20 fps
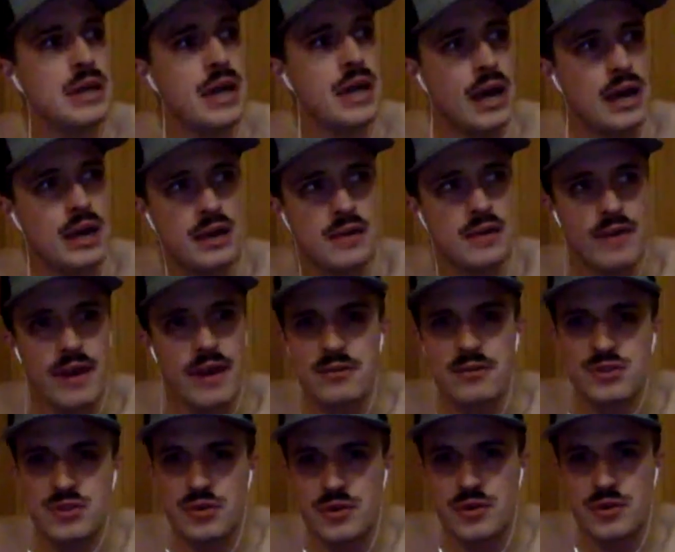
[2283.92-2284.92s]
if I
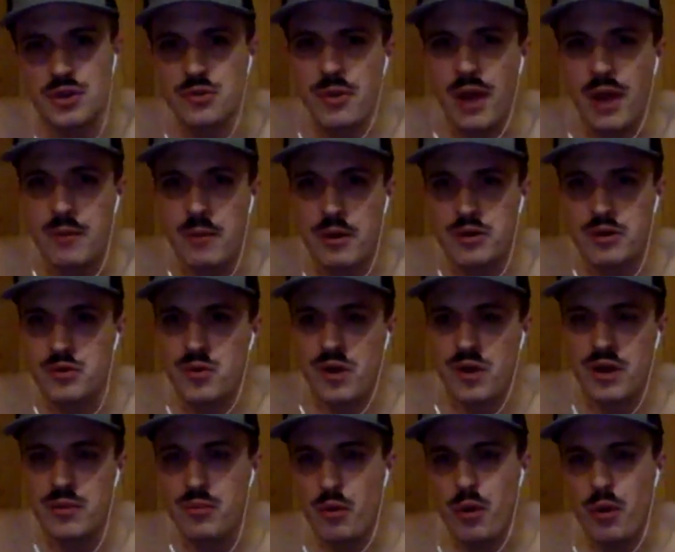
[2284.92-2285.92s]
outscore you by about
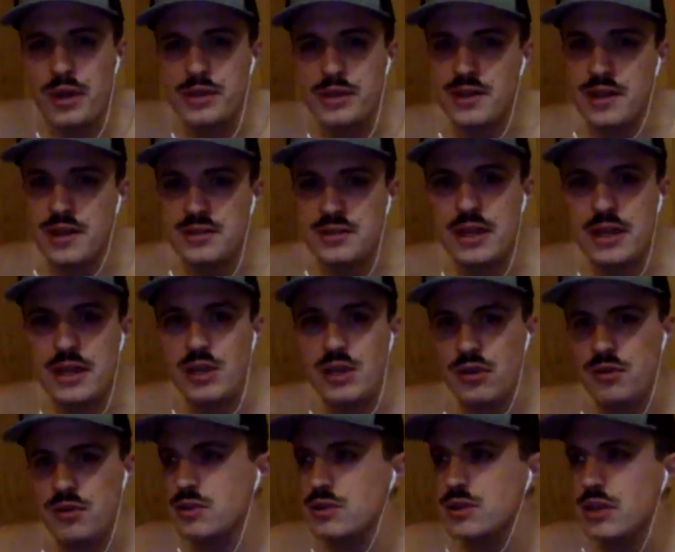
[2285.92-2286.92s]
20 points, I'll take
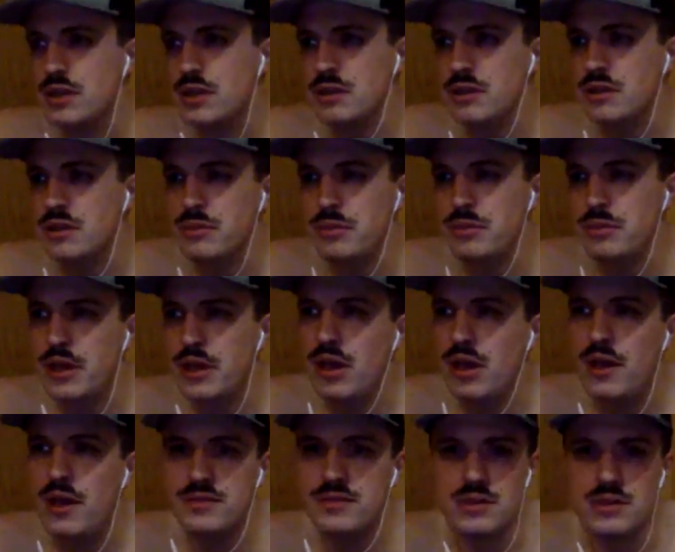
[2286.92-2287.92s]
your seed in the
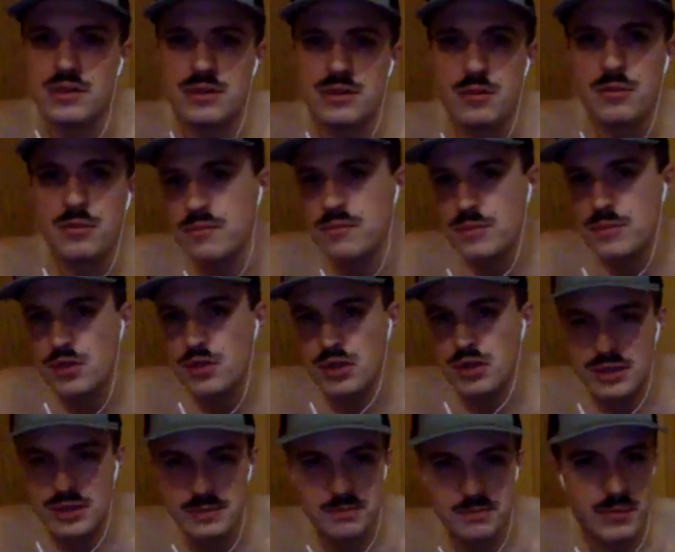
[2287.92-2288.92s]
playoffs, and you'll
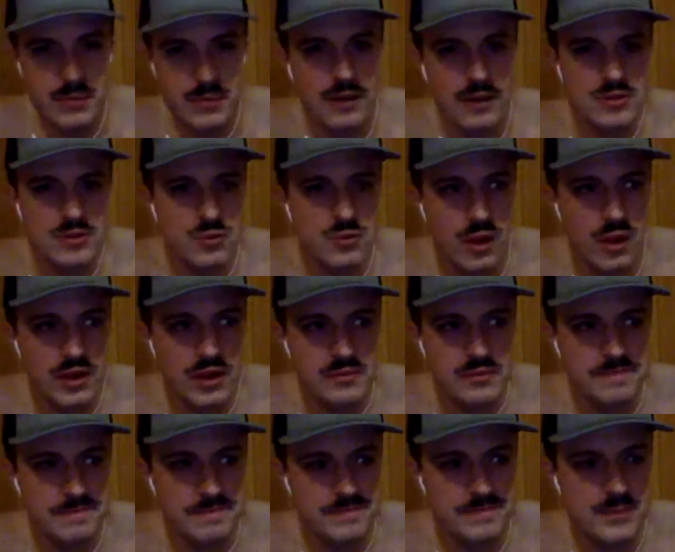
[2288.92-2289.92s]
get bounced
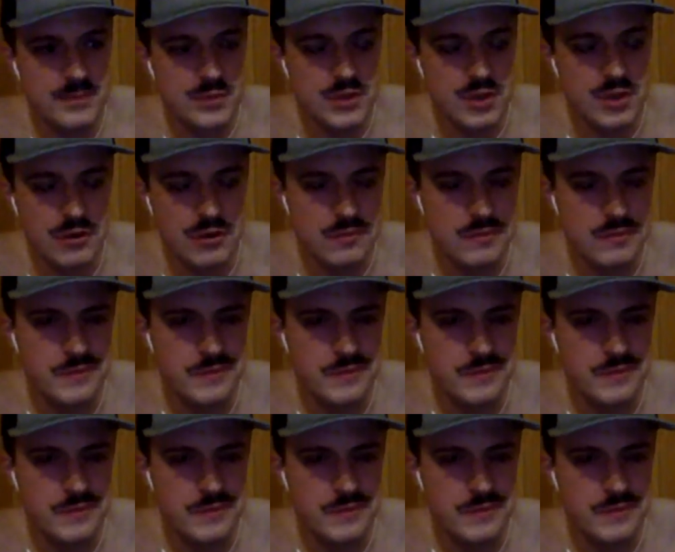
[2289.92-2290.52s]
one. So